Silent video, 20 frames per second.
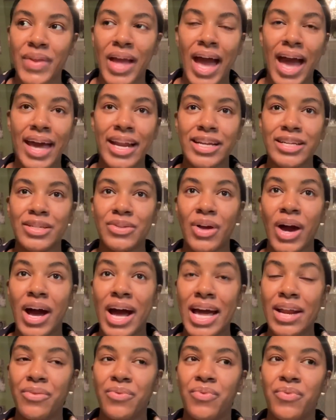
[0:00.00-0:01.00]
I had
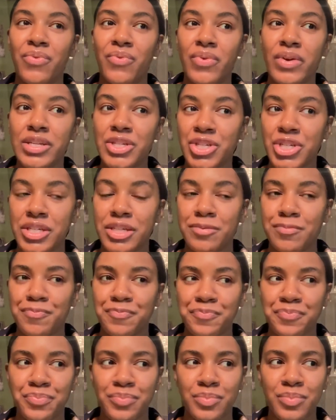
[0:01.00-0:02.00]
a vision.
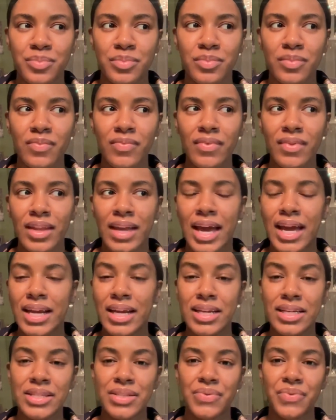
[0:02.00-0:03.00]
And
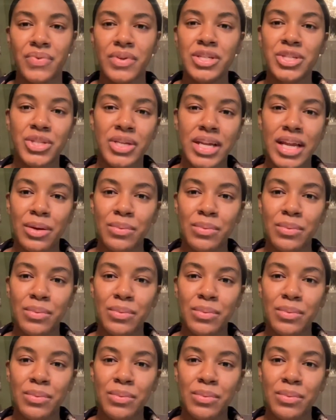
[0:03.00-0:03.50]
in this vision,